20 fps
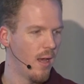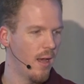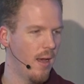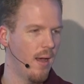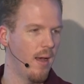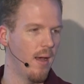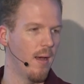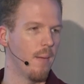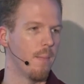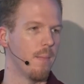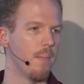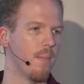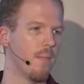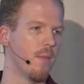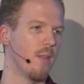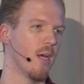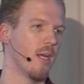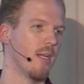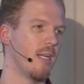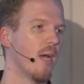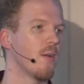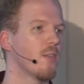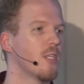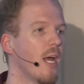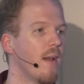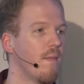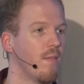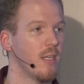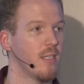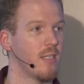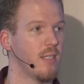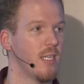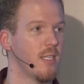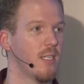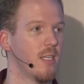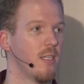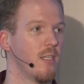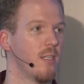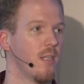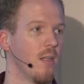Um, the downside of this, this
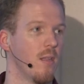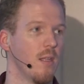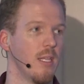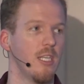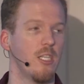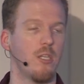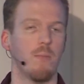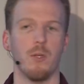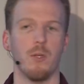is the least,